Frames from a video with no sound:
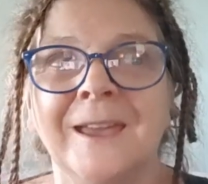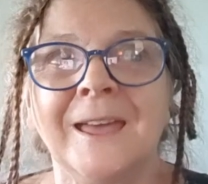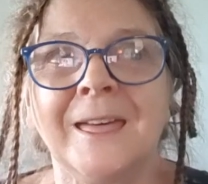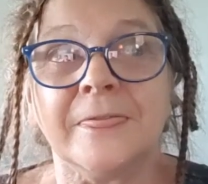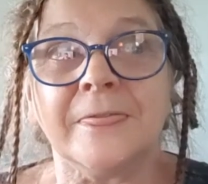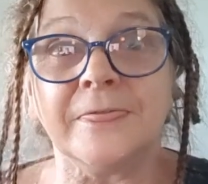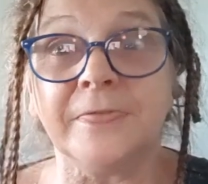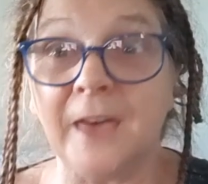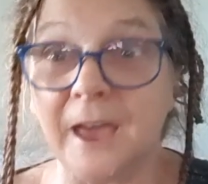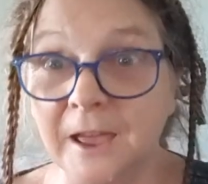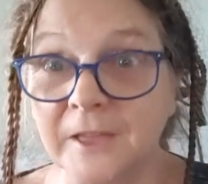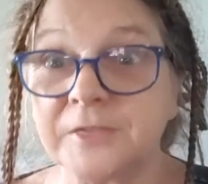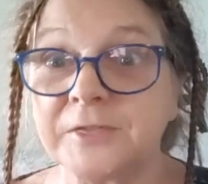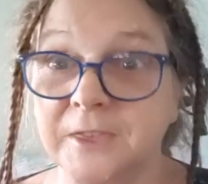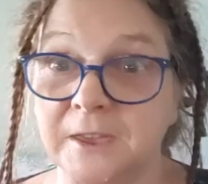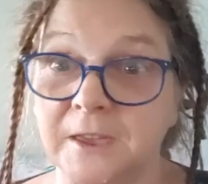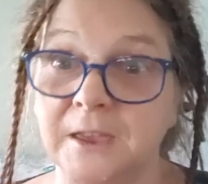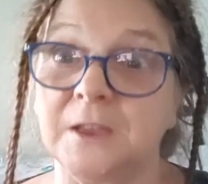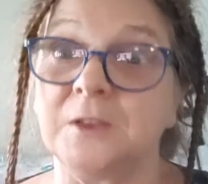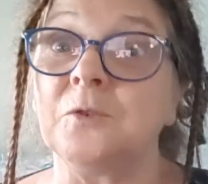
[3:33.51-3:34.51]
that
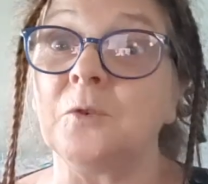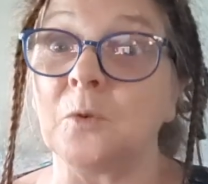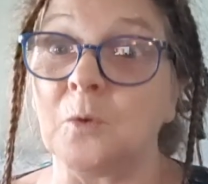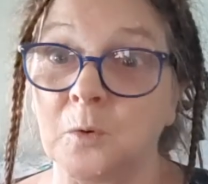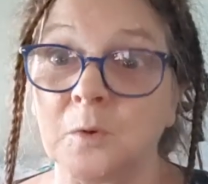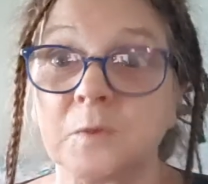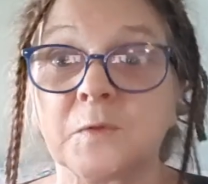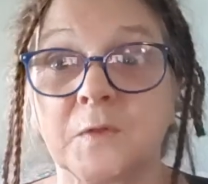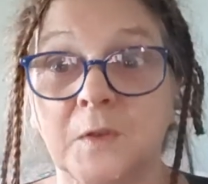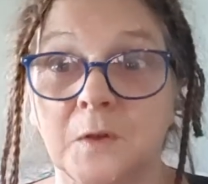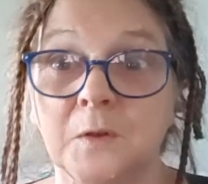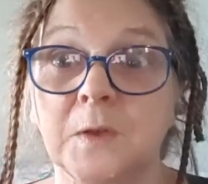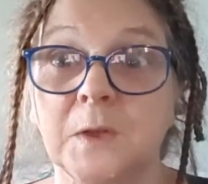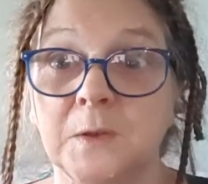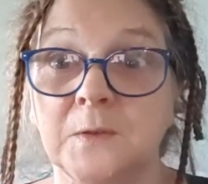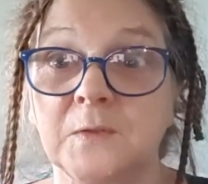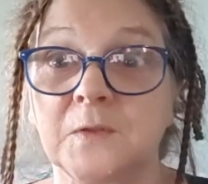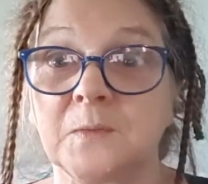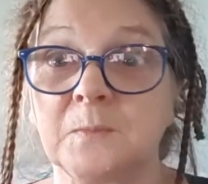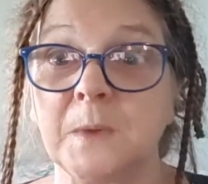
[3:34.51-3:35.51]
then also
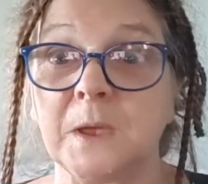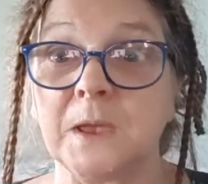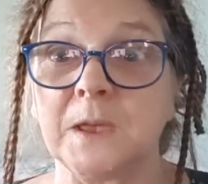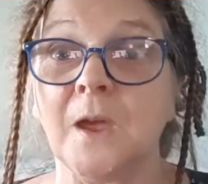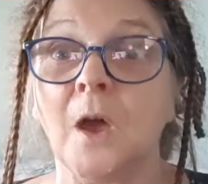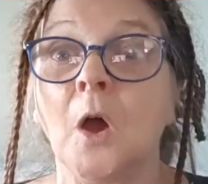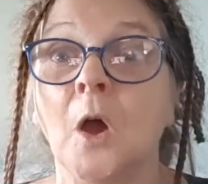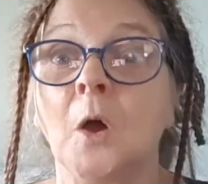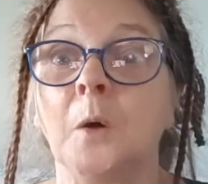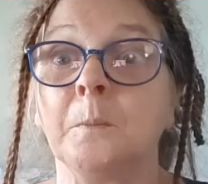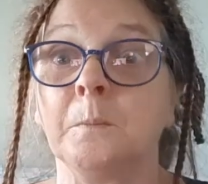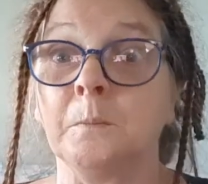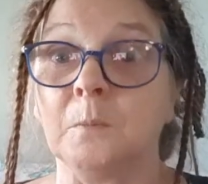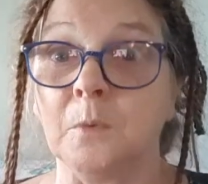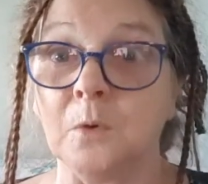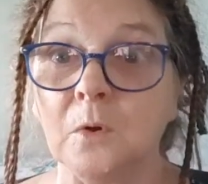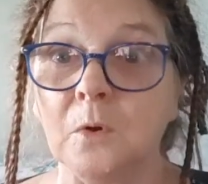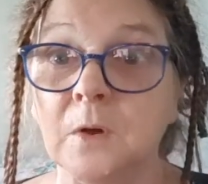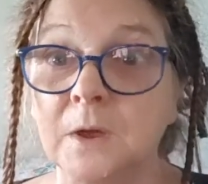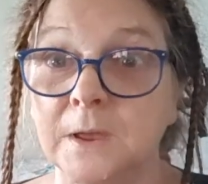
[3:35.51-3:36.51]
gives me
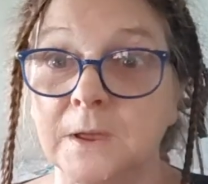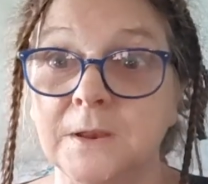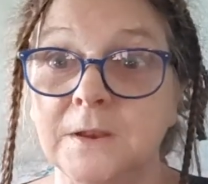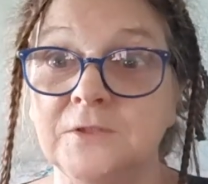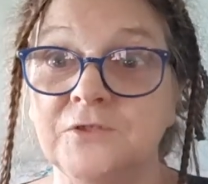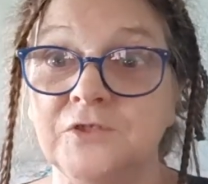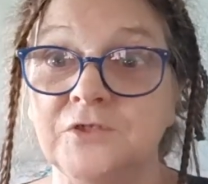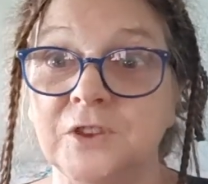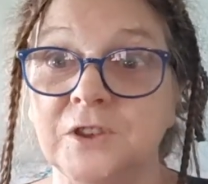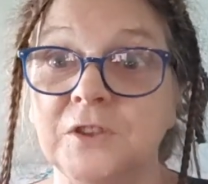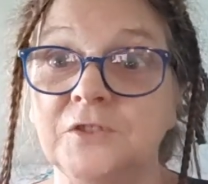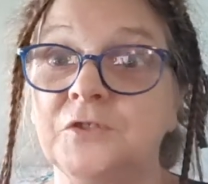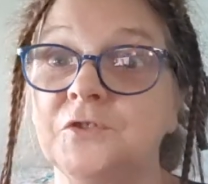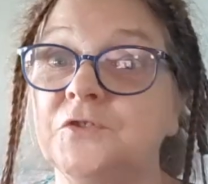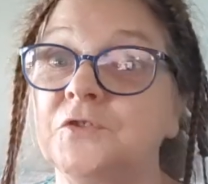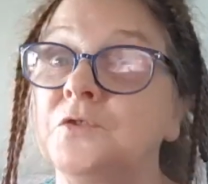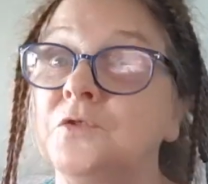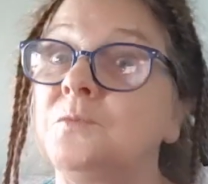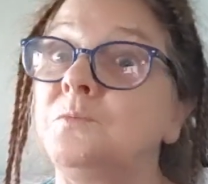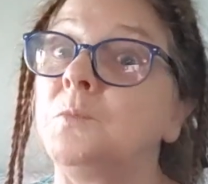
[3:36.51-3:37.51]
more energy to
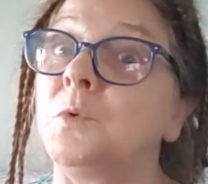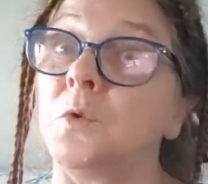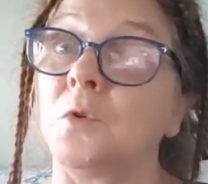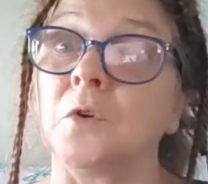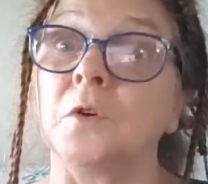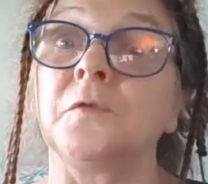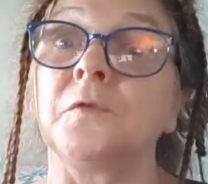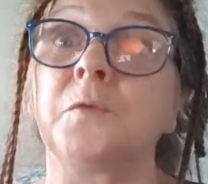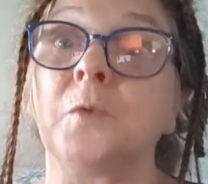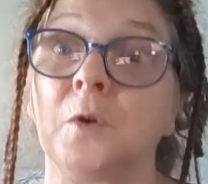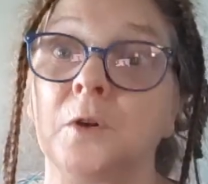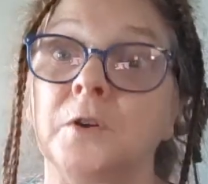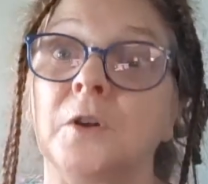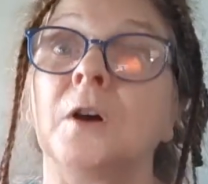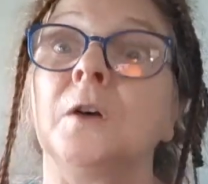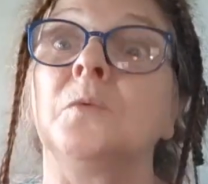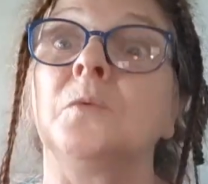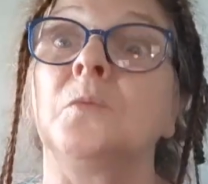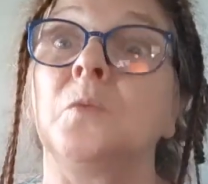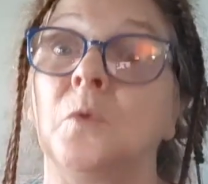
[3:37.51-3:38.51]
do more of what
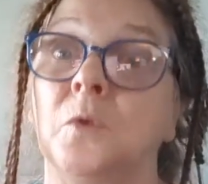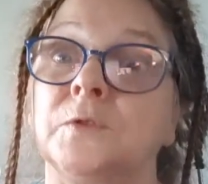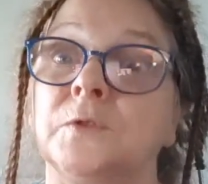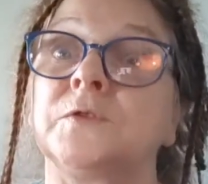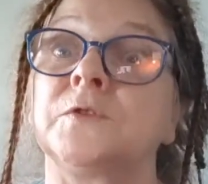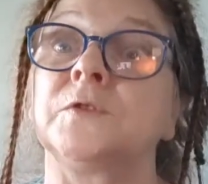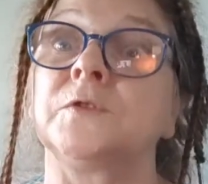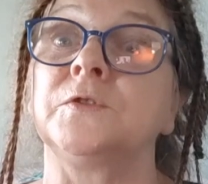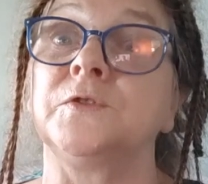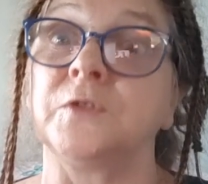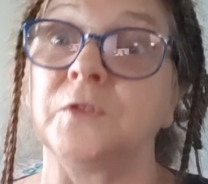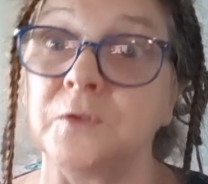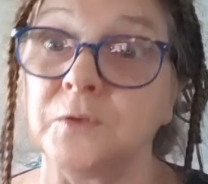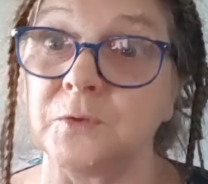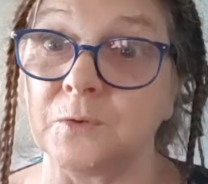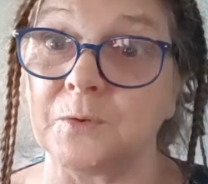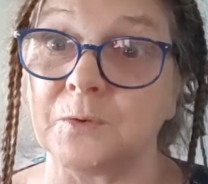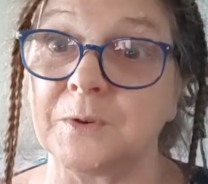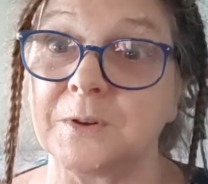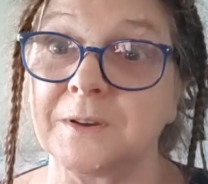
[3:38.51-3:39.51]
I want to
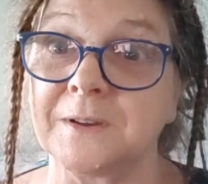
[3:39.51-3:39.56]
do.